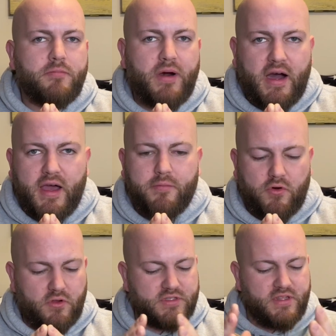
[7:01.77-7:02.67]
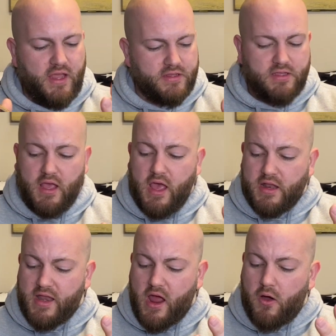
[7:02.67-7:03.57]
piebald snakes.
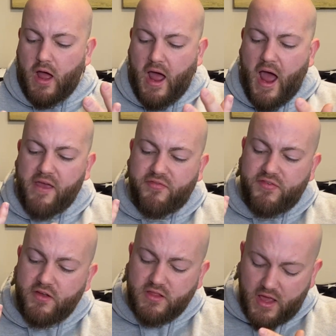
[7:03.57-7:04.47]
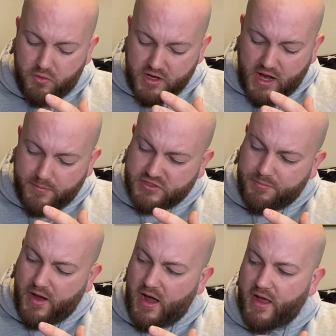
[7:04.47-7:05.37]
Now, I feel like when it comes to
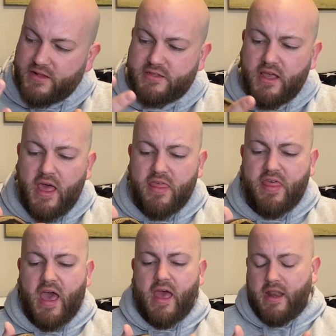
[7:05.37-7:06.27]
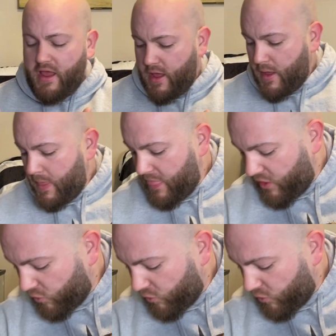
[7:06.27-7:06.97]
pieds, that the